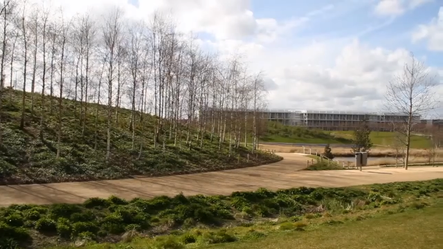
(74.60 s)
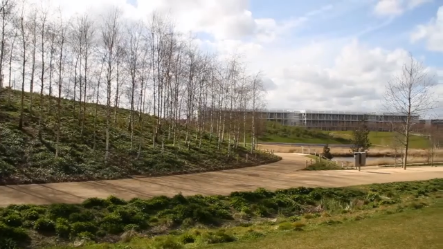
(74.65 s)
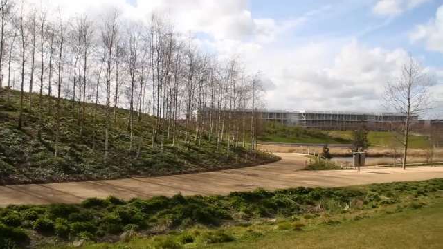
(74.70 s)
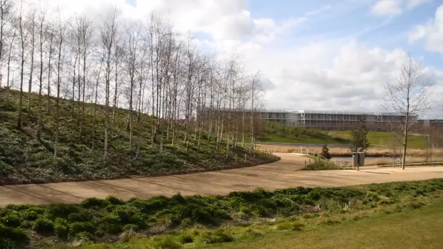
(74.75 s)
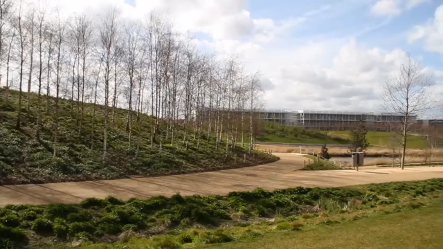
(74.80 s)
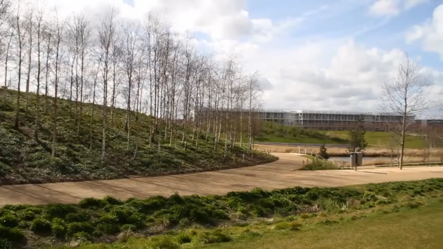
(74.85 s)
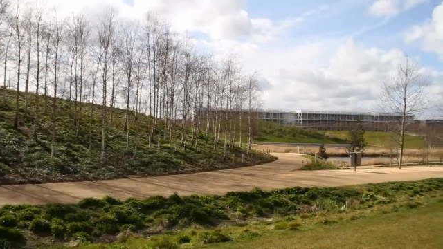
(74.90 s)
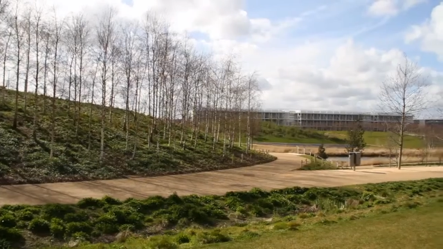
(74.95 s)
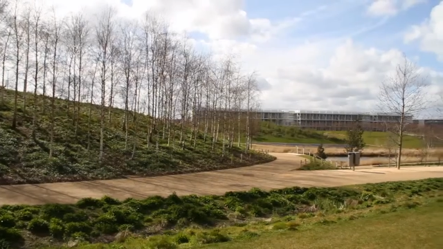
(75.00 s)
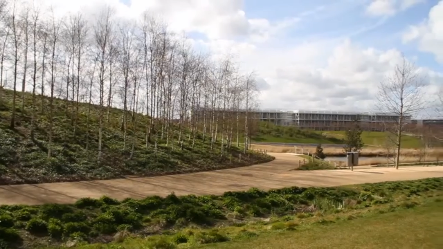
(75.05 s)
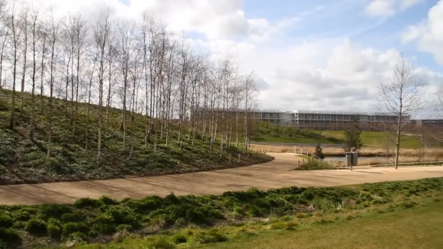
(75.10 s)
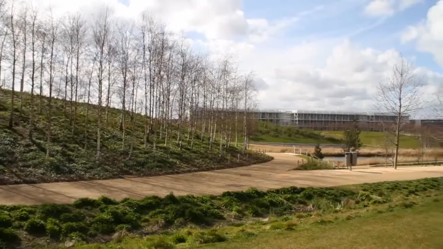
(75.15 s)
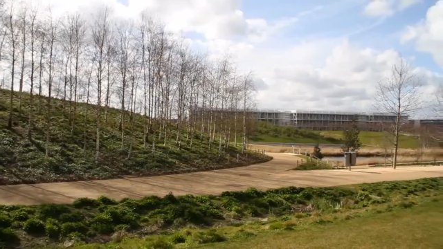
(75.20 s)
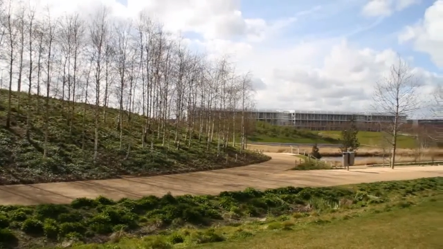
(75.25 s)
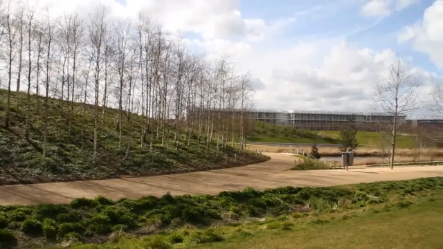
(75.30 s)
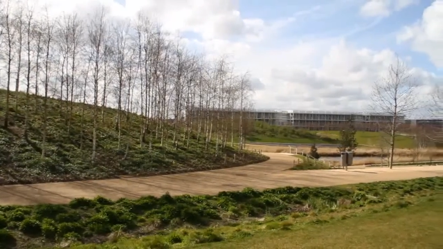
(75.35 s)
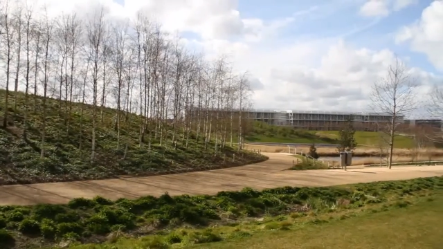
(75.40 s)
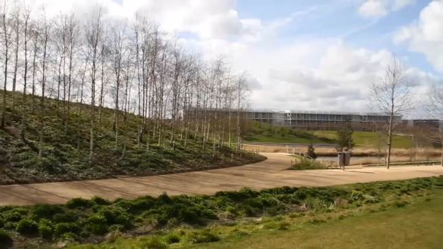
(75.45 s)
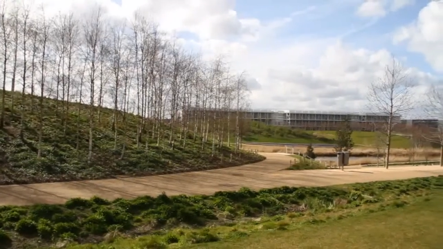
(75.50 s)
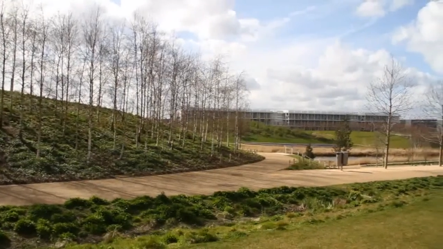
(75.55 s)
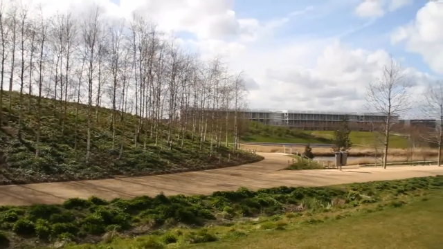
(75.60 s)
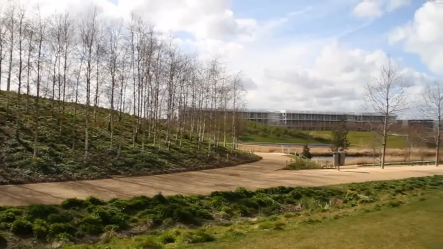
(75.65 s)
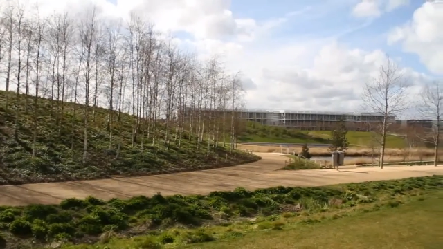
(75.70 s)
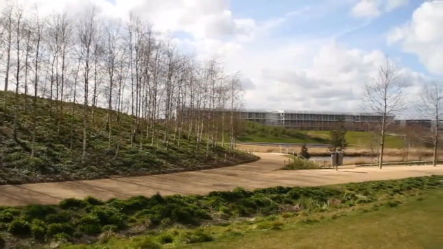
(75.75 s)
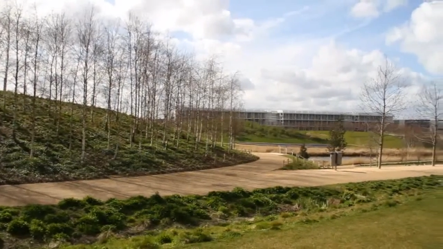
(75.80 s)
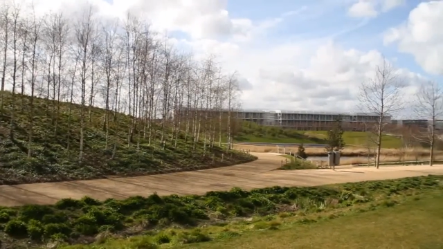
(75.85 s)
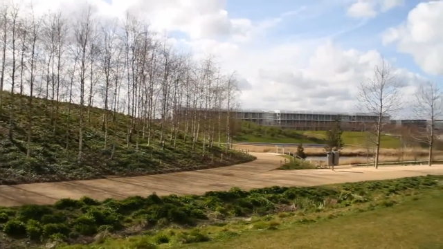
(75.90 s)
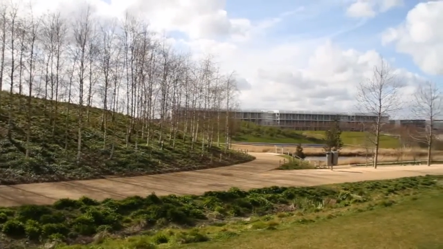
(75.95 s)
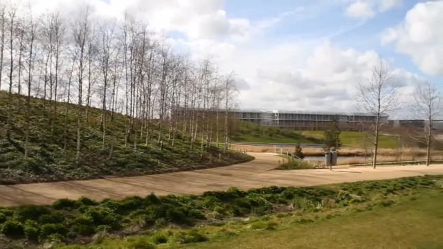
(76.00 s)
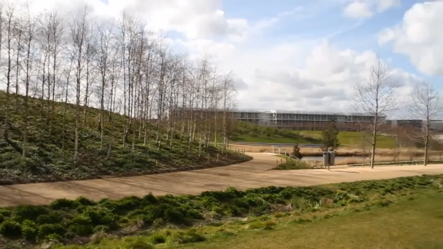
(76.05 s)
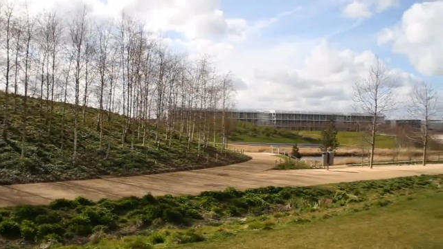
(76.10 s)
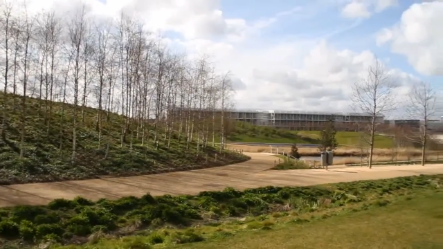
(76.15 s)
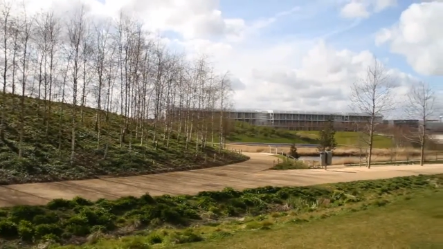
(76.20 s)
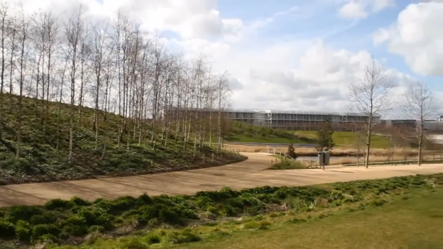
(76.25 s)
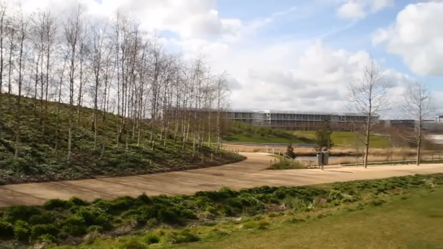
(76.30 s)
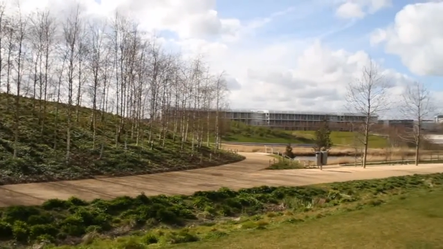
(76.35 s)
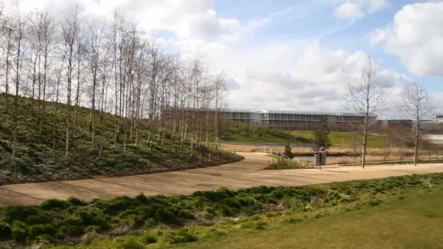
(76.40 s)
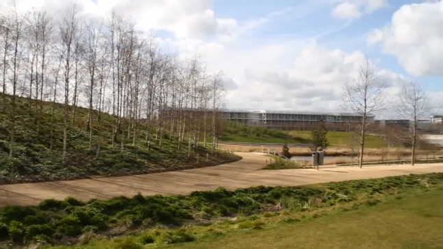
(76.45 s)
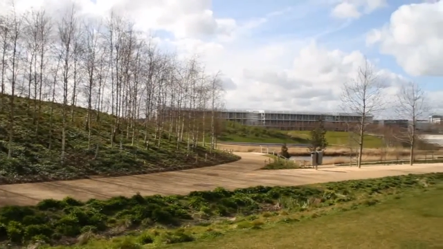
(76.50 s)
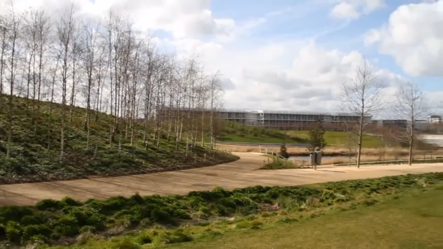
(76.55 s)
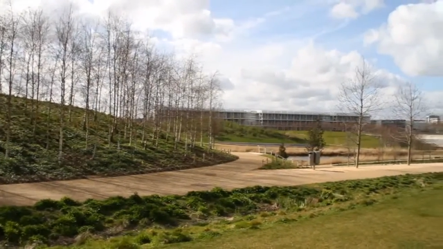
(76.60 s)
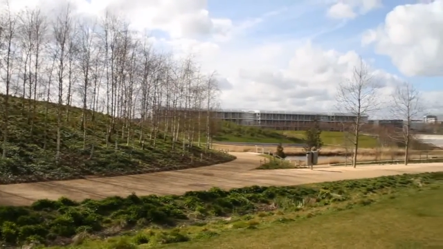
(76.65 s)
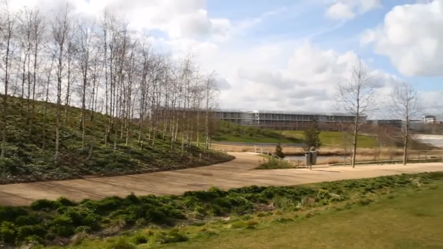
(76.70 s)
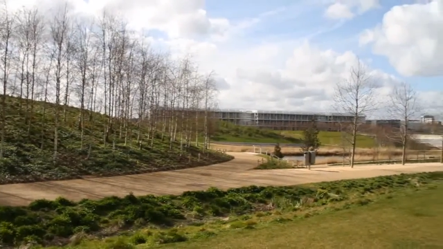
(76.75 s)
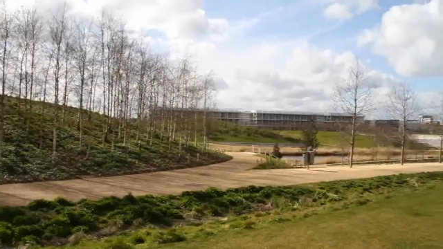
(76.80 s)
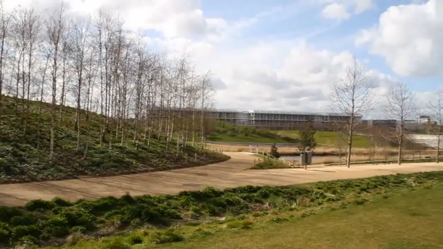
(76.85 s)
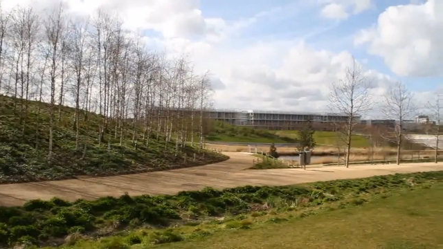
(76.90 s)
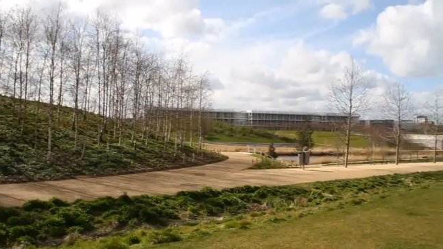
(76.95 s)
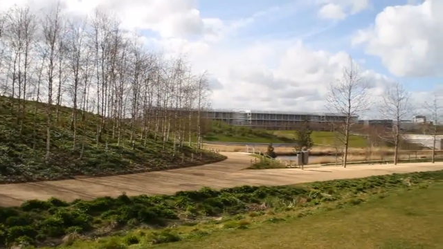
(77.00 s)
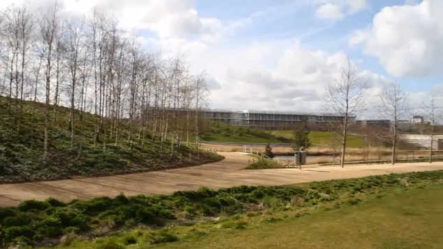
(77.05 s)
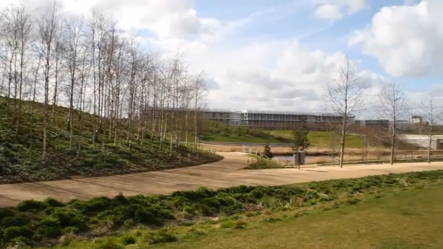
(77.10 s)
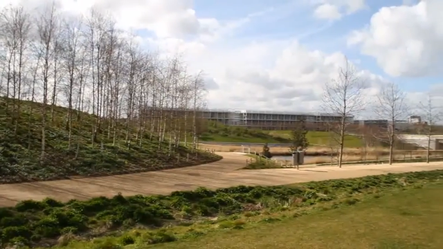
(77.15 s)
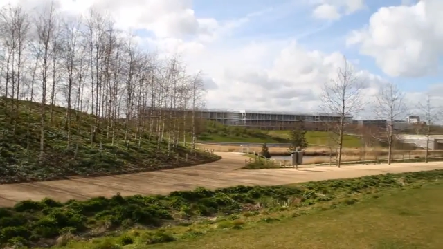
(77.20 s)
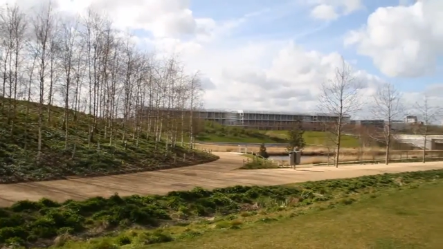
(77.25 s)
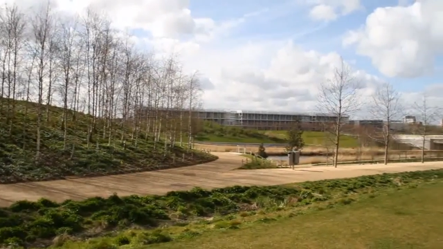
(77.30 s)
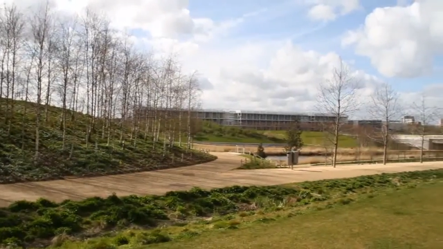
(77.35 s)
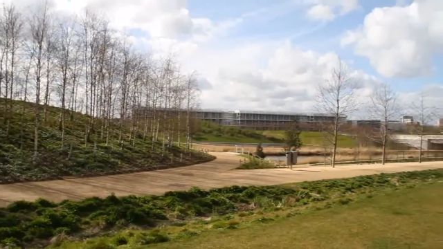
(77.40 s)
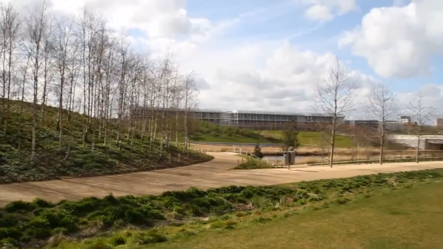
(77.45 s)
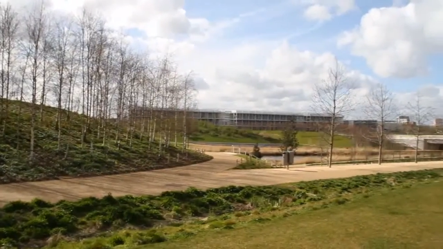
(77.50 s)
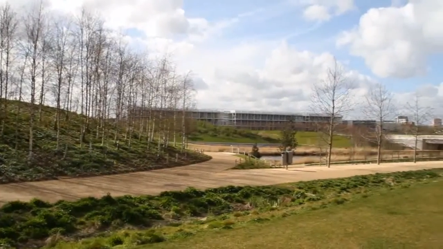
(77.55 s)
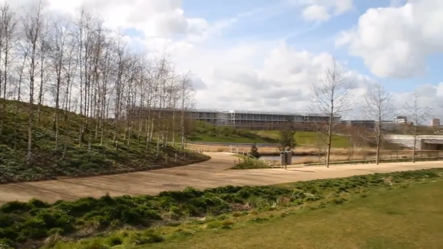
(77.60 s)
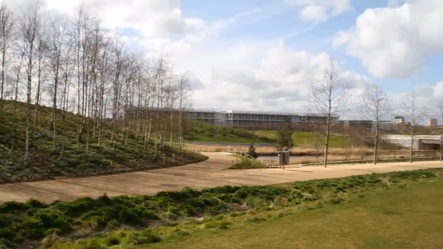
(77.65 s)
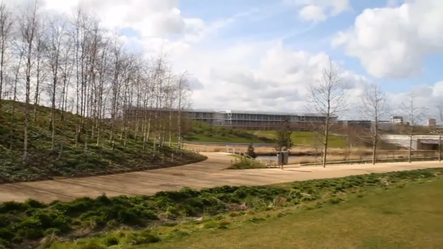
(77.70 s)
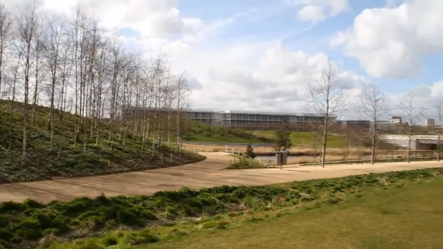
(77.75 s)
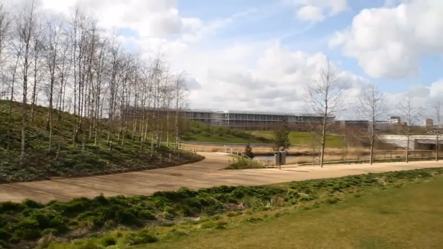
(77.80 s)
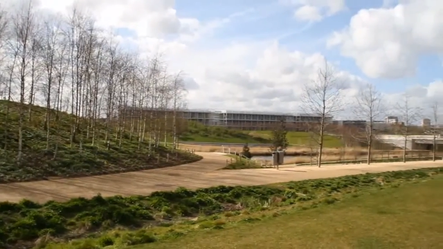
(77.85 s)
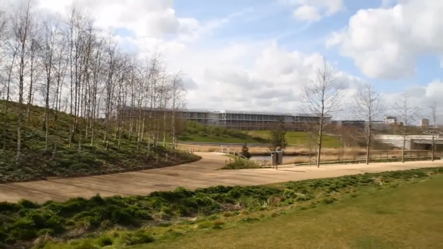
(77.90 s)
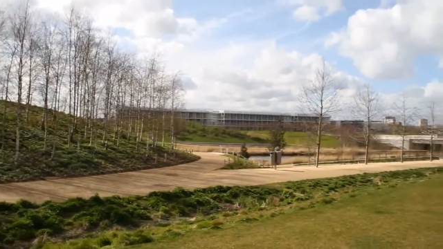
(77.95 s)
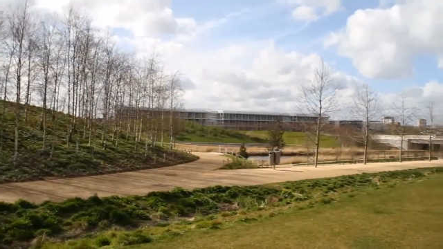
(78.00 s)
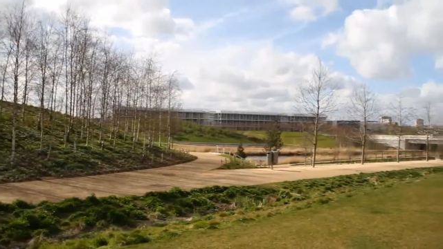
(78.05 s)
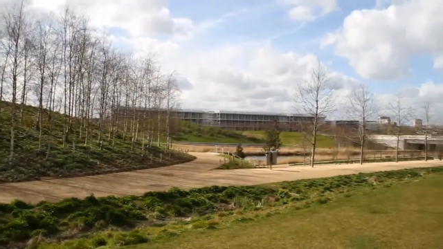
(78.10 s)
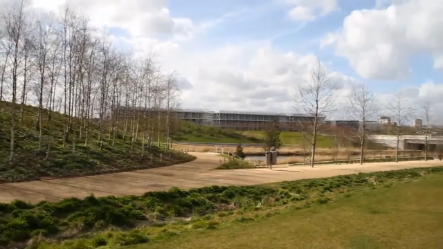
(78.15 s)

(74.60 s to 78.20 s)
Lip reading: [unreadable: no face in view]